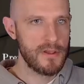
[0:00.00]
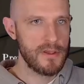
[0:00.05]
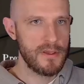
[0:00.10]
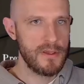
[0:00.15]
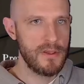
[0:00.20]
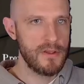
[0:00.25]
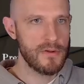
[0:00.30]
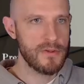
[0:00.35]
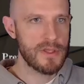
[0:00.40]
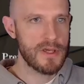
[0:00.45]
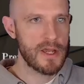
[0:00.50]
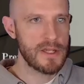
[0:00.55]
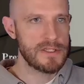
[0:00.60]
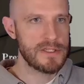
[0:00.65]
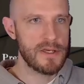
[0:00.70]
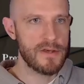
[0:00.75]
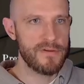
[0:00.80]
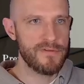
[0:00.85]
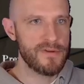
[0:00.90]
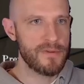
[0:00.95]
you know, the
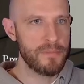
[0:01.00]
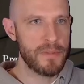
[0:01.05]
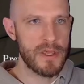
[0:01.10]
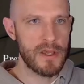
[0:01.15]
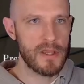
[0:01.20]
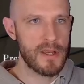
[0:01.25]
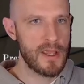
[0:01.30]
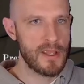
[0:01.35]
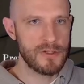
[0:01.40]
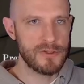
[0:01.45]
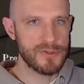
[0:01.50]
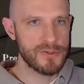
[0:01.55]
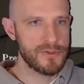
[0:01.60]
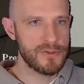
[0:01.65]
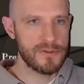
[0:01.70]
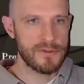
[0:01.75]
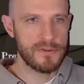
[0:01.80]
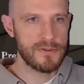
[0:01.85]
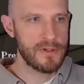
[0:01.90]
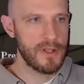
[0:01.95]
idea of it being an
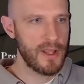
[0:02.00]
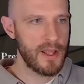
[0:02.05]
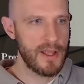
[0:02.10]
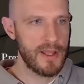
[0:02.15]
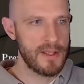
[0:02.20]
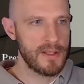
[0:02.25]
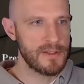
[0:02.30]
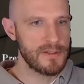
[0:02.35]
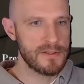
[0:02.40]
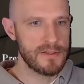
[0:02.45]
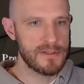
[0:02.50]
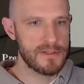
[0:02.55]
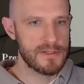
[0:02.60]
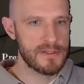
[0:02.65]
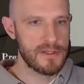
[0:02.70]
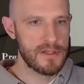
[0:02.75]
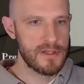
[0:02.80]
angel and